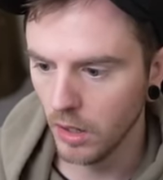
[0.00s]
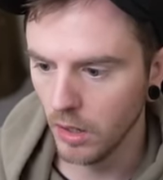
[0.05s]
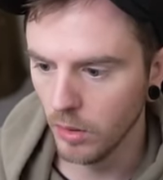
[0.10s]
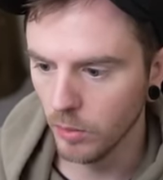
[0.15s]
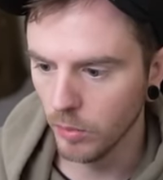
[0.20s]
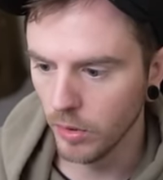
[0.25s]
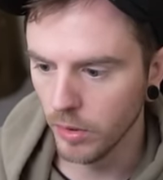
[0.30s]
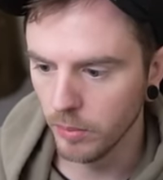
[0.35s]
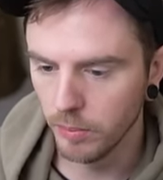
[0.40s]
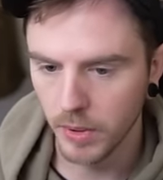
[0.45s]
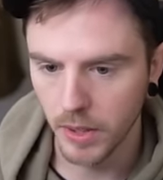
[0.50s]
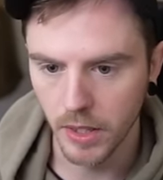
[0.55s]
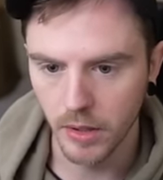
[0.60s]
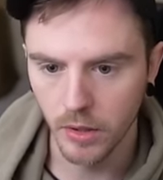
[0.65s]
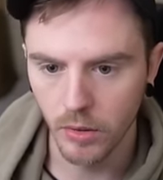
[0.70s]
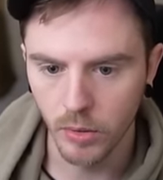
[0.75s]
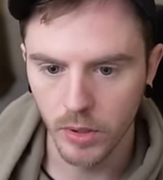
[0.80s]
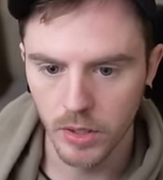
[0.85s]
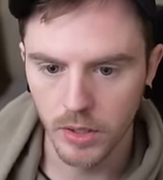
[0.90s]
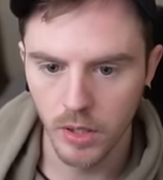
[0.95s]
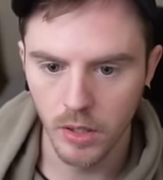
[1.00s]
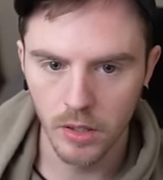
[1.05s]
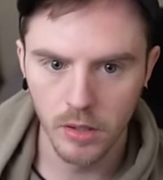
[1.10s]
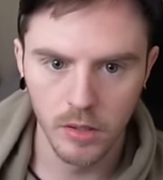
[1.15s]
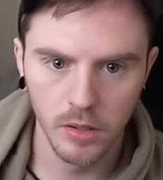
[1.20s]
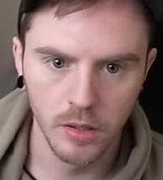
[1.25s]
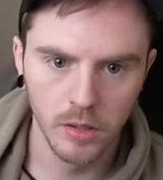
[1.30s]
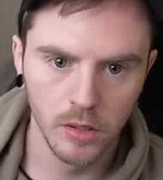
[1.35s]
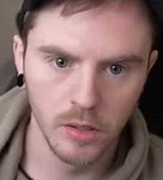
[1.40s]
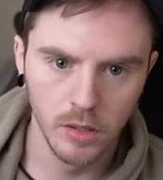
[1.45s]
We beat the queen turn.
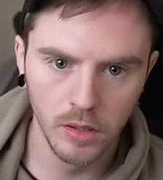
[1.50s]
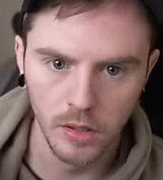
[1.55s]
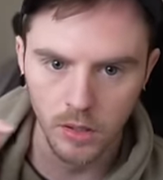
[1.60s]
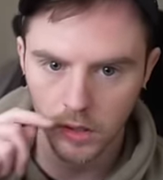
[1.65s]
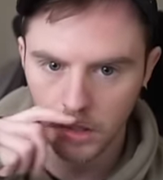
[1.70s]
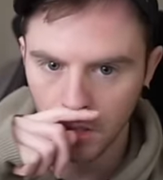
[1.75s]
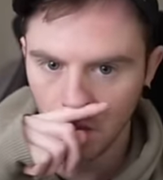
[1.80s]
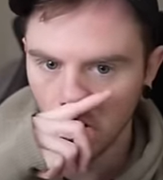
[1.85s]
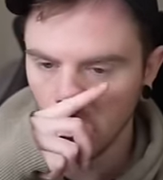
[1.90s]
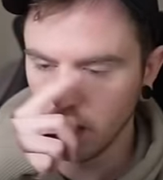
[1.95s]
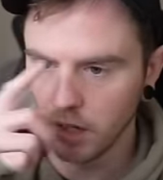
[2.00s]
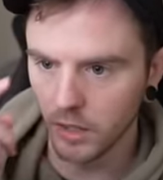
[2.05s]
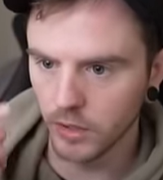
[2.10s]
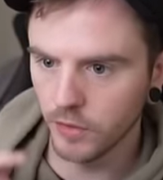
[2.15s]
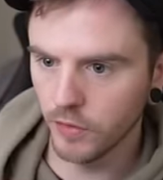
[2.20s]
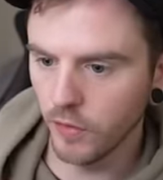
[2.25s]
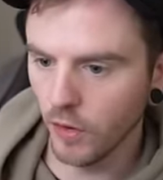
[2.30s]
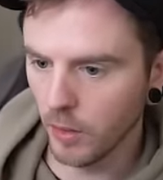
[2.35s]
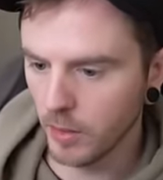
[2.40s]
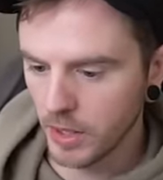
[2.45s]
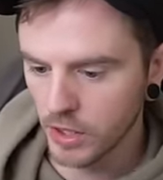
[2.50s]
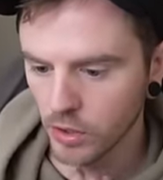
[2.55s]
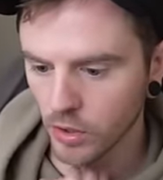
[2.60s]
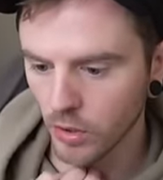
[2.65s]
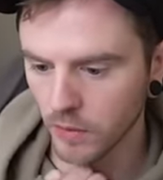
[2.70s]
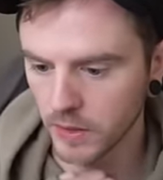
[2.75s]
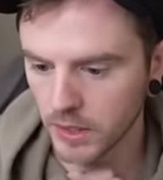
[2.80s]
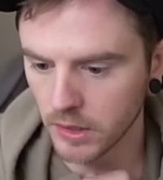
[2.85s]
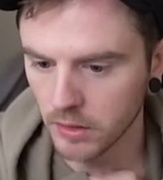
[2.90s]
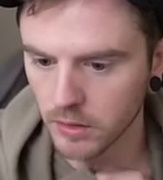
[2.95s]
Just 4-bet shove
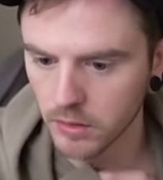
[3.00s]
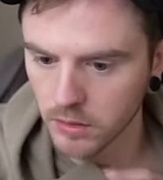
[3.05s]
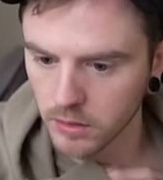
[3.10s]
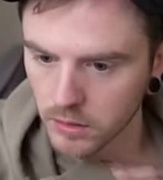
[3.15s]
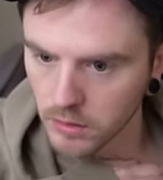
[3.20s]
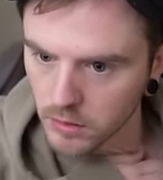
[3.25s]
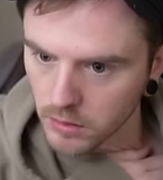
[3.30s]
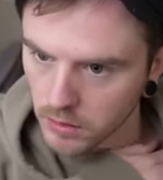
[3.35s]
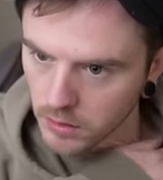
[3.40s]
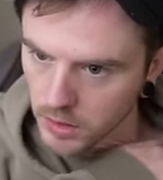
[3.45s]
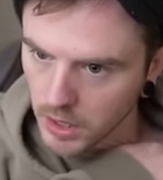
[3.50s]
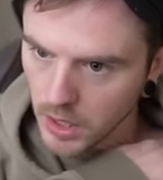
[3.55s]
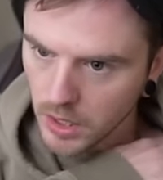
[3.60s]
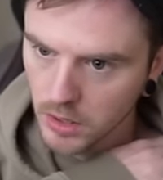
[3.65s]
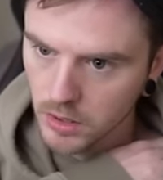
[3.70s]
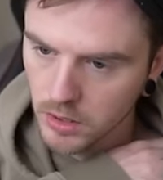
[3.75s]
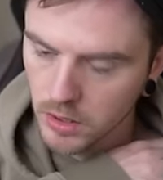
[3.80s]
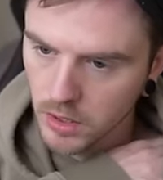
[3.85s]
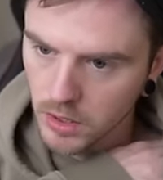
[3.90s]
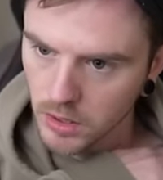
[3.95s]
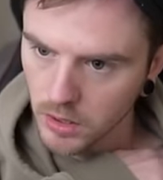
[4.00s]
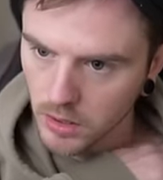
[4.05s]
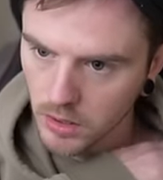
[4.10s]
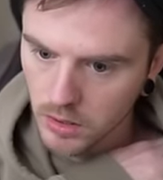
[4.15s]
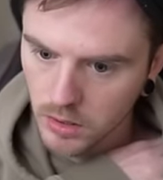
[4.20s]
in. Kings here.